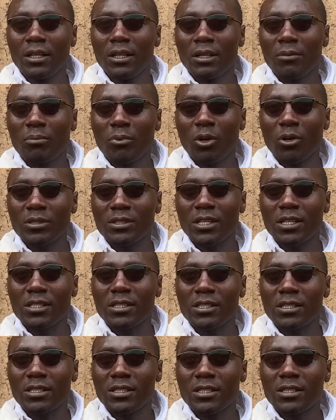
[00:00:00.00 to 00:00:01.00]

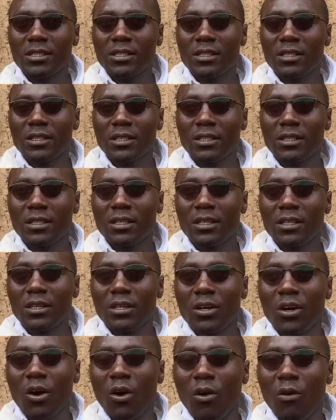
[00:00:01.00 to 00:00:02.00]
process
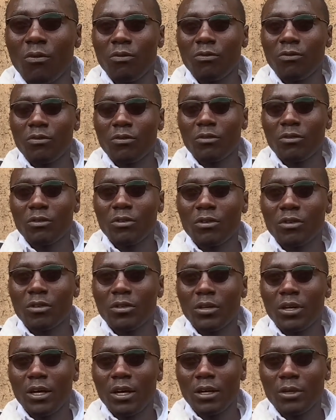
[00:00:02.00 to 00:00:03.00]
of
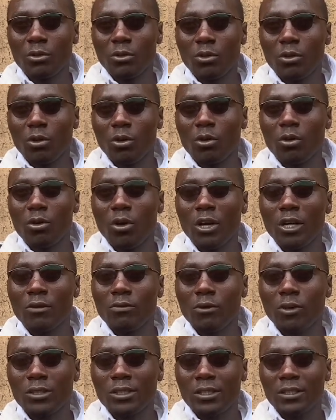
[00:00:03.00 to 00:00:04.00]
going
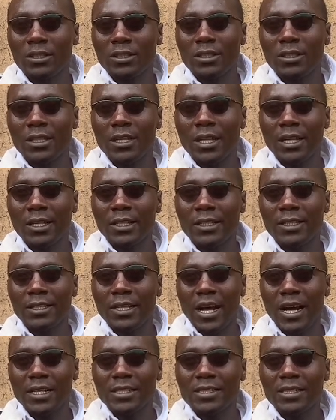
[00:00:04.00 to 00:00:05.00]
for the
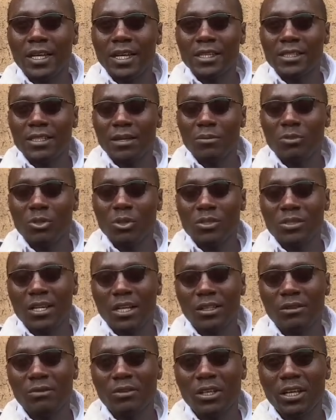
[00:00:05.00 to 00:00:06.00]
tax exemption
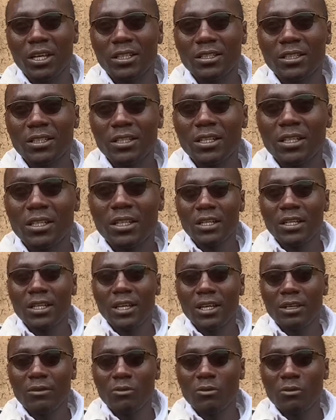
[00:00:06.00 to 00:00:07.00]
certificate.
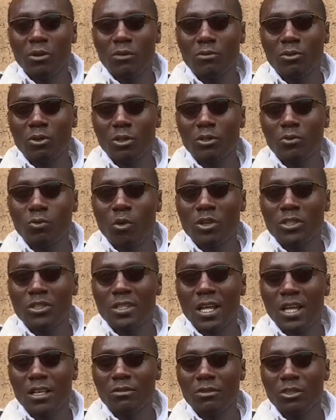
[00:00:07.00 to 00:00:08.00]
If you have not watched
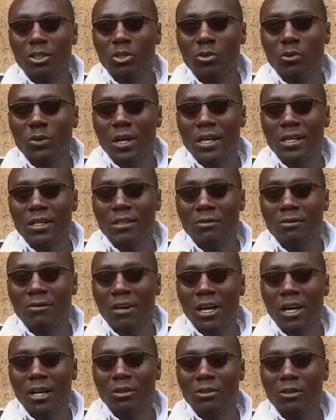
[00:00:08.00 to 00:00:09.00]
that video, you can
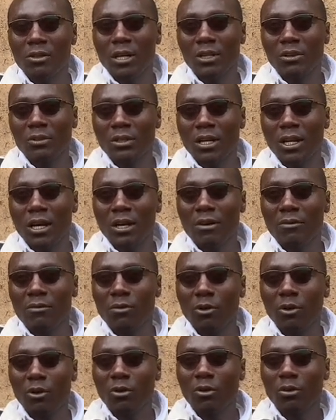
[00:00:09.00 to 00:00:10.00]
refer, go and
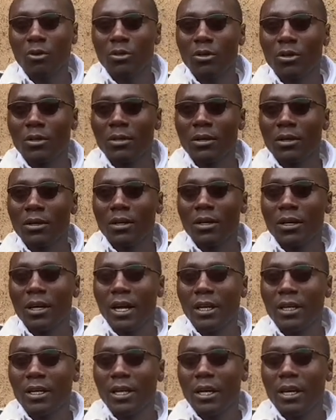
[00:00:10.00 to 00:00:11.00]
follow
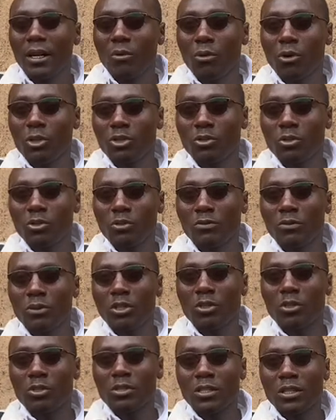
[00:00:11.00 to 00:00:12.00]
and watch those
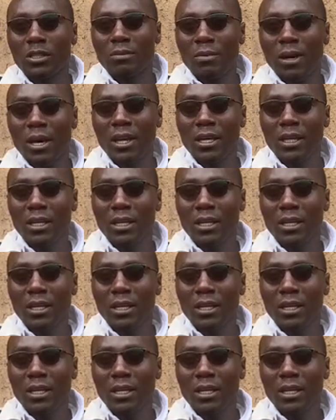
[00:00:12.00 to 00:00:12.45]
videos in my